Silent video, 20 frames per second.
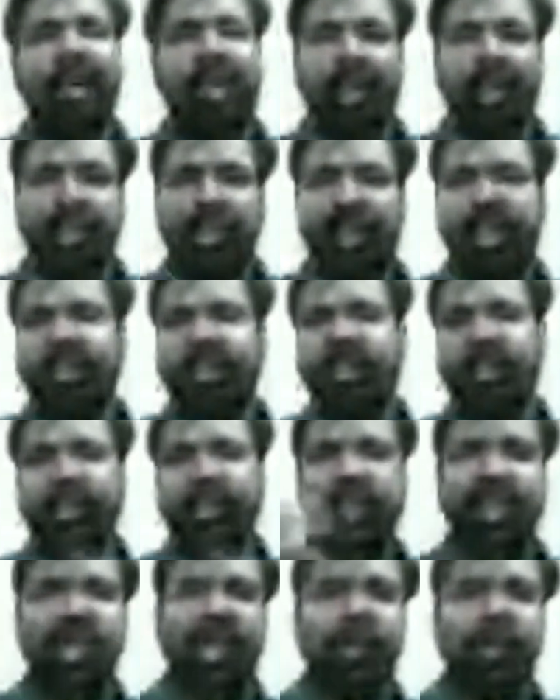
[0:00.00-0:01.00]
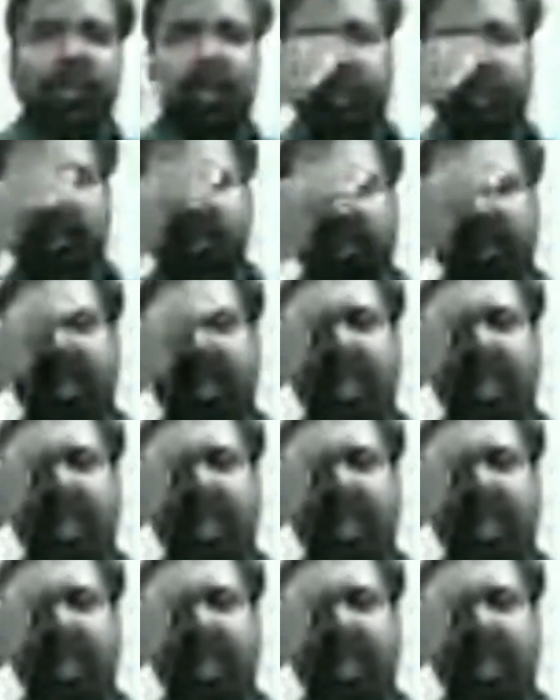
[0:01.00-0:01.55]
and let's say nine months and